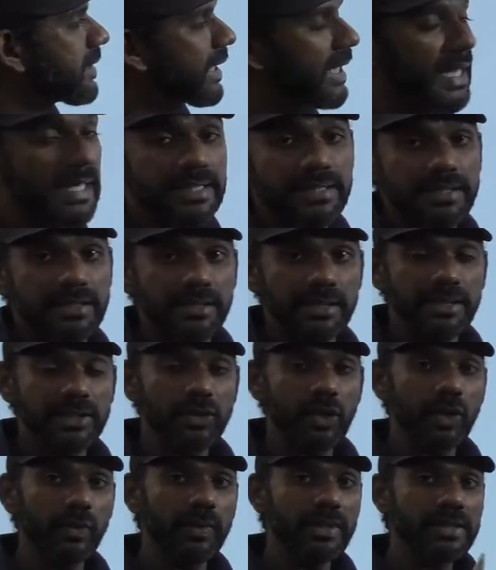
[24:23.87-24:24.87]
the lantern.
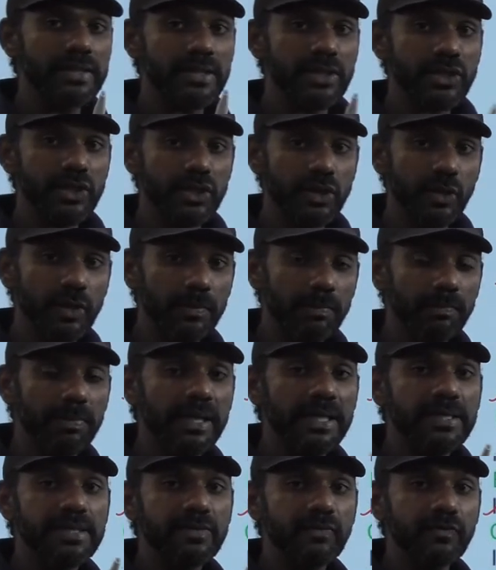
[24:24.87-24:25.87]
It's always should plus